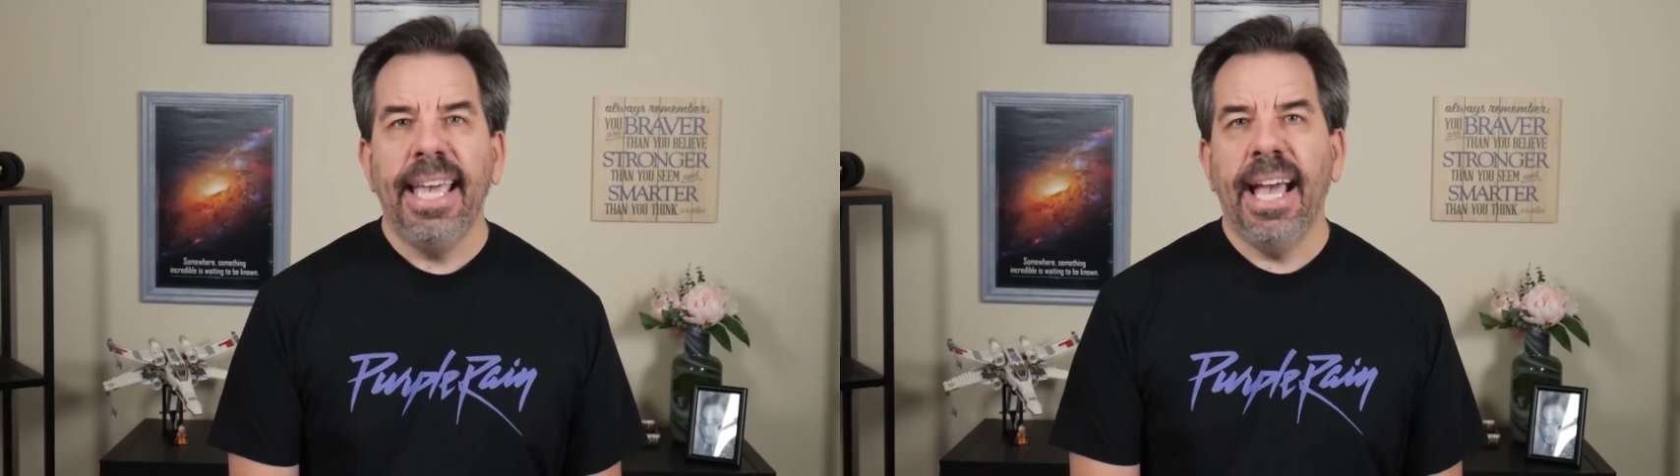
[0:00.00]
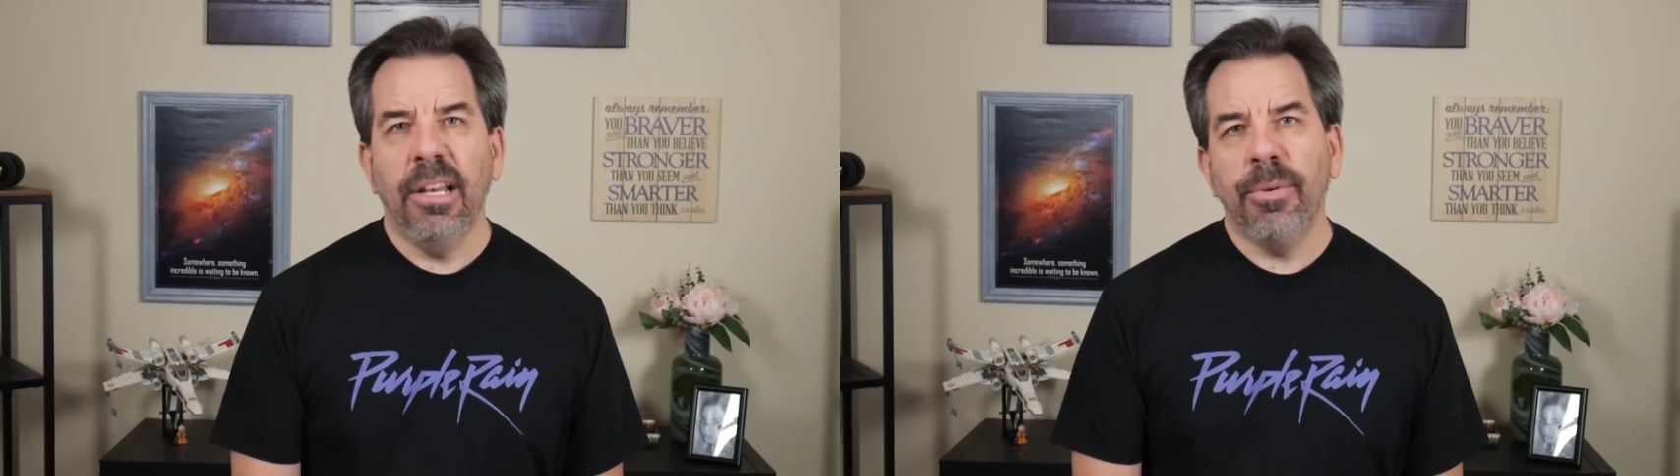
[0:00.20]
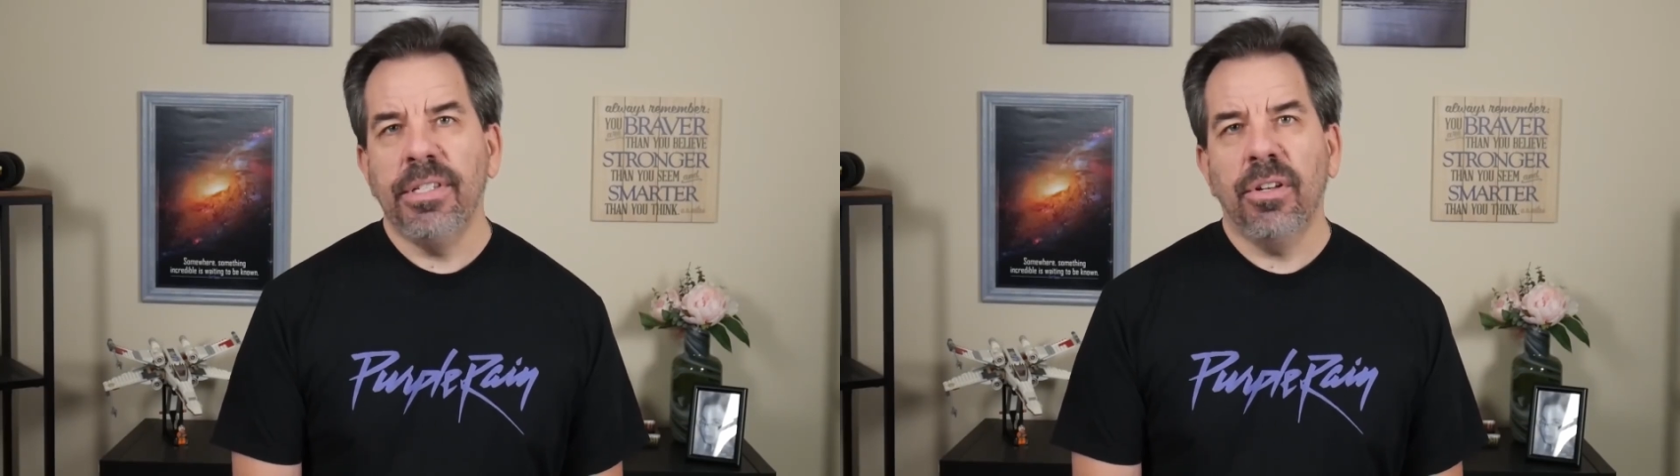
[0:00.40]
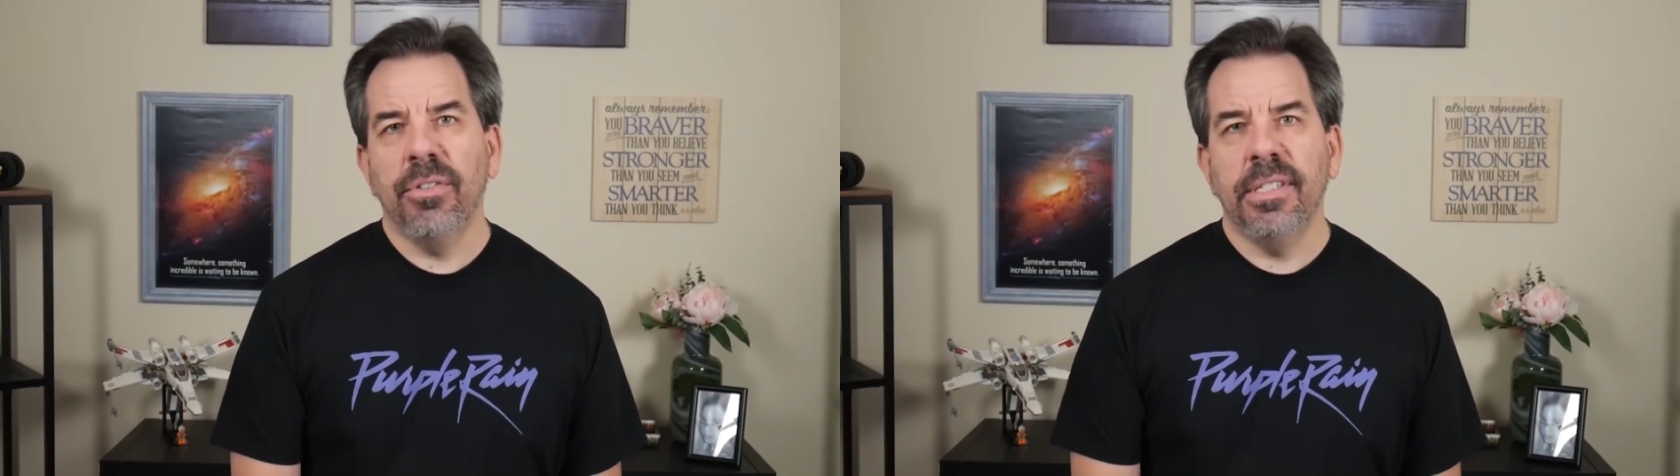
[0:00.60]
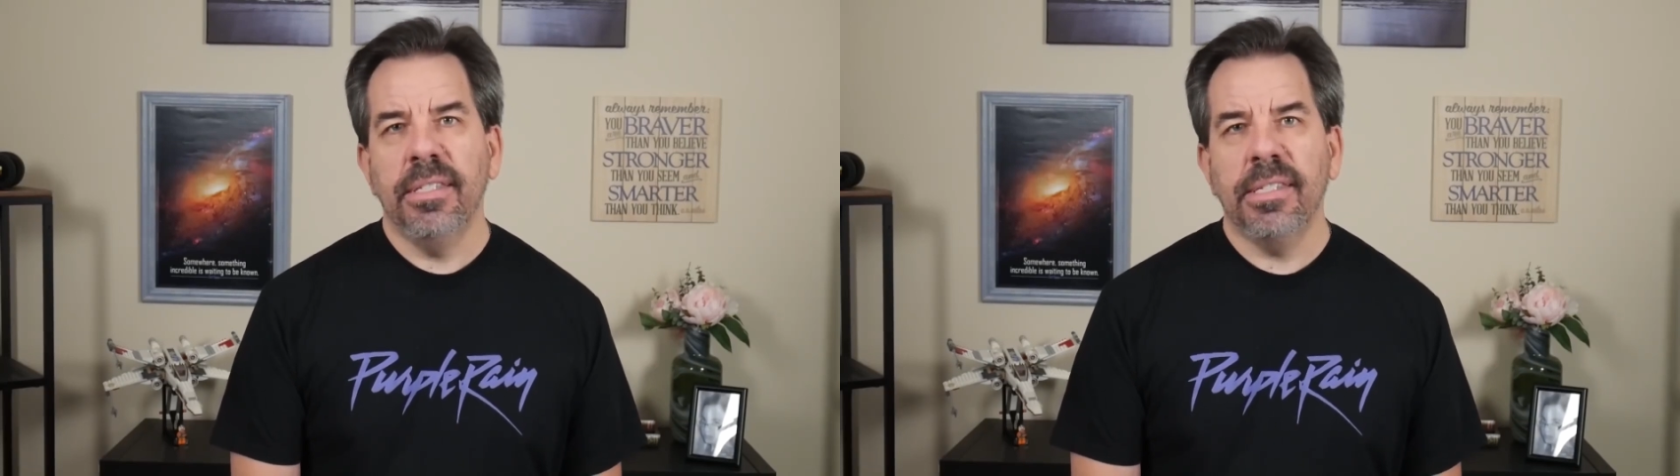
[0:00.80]
And it
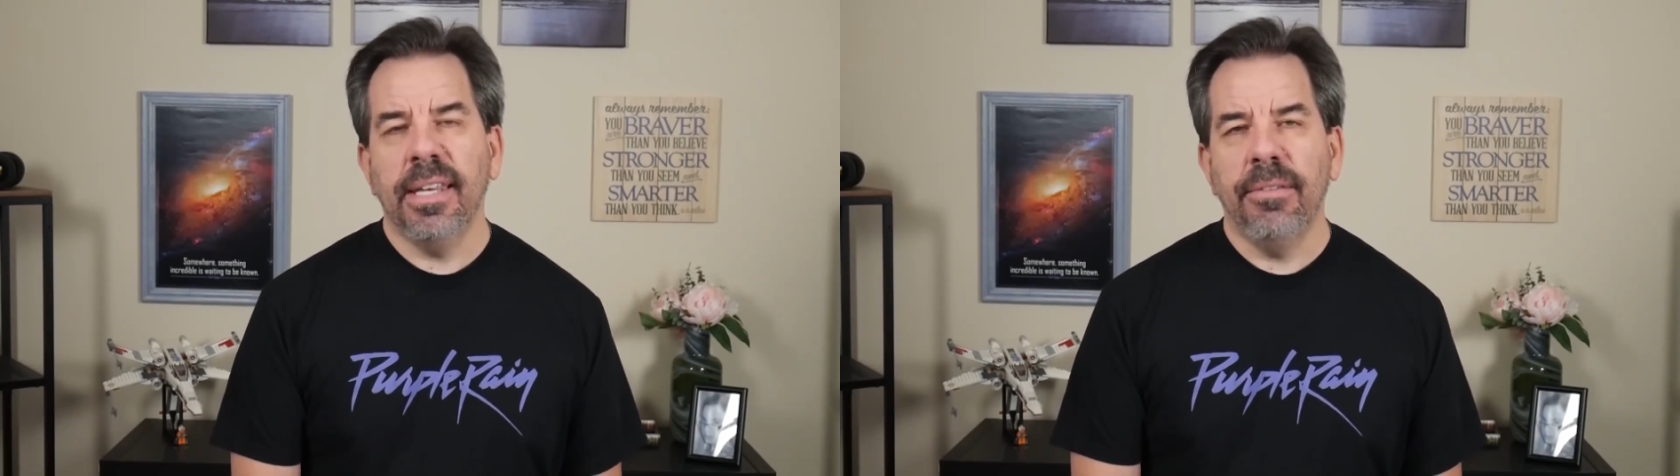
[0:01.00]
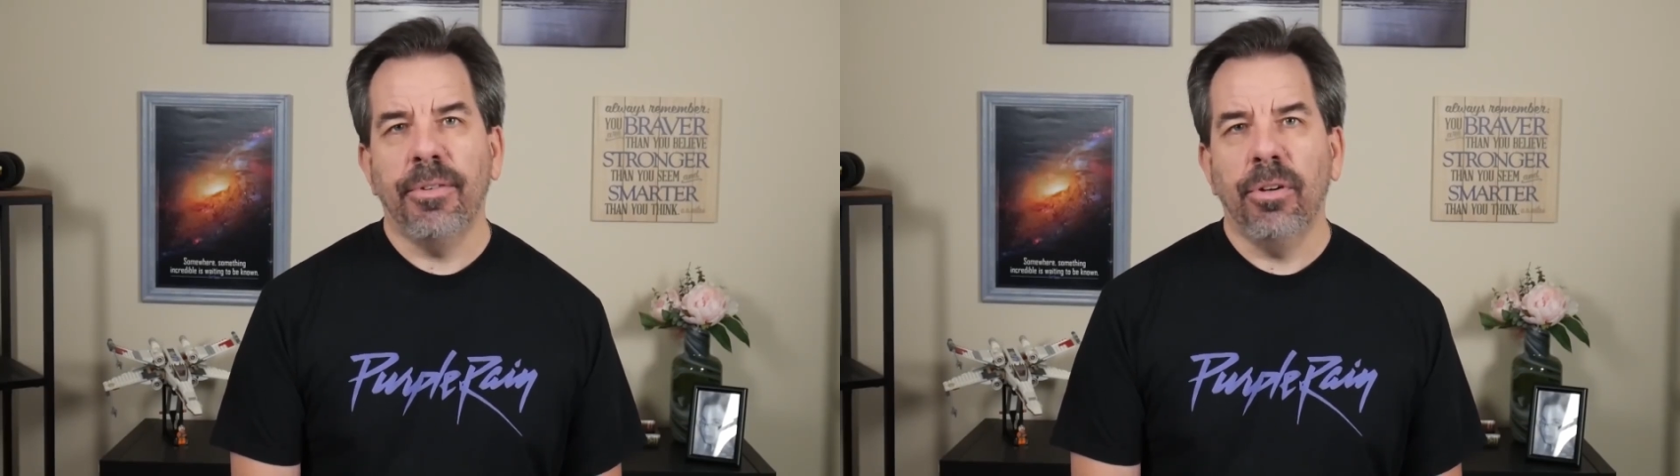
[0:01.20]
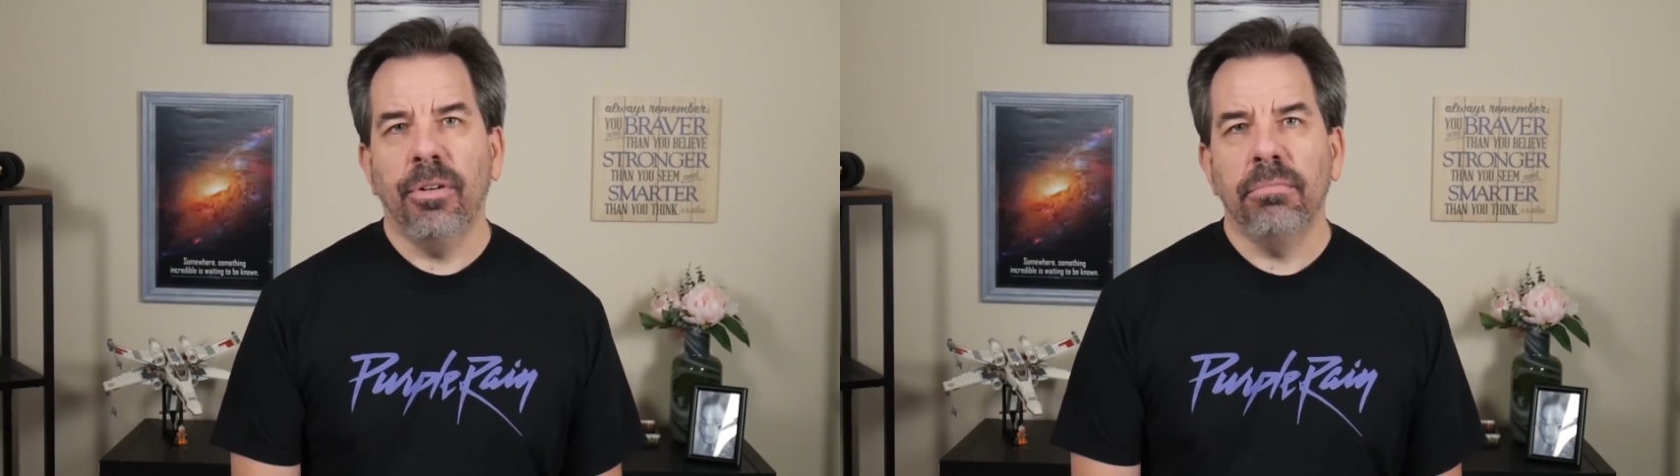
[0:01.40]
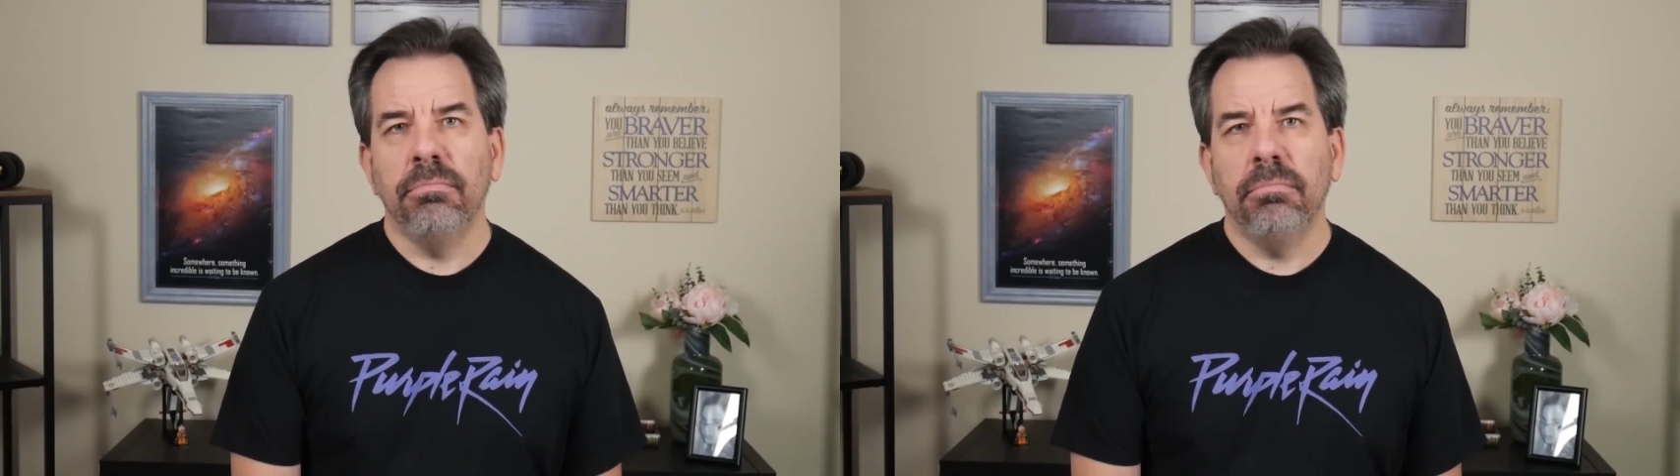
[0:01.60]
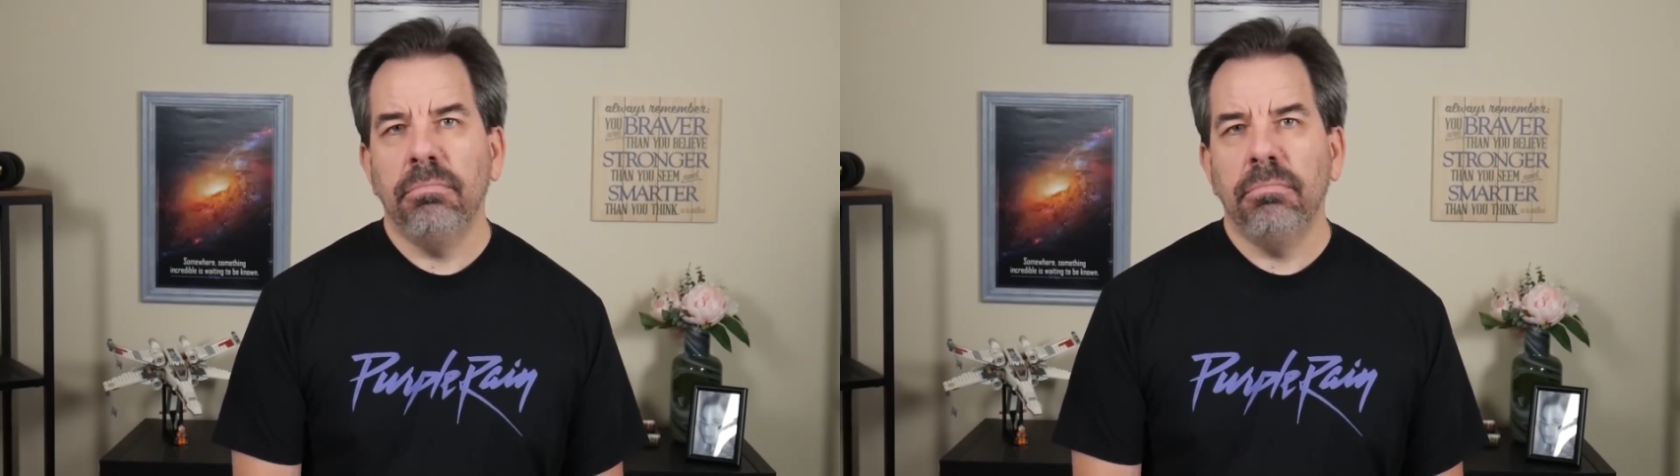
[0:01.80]
results in safer,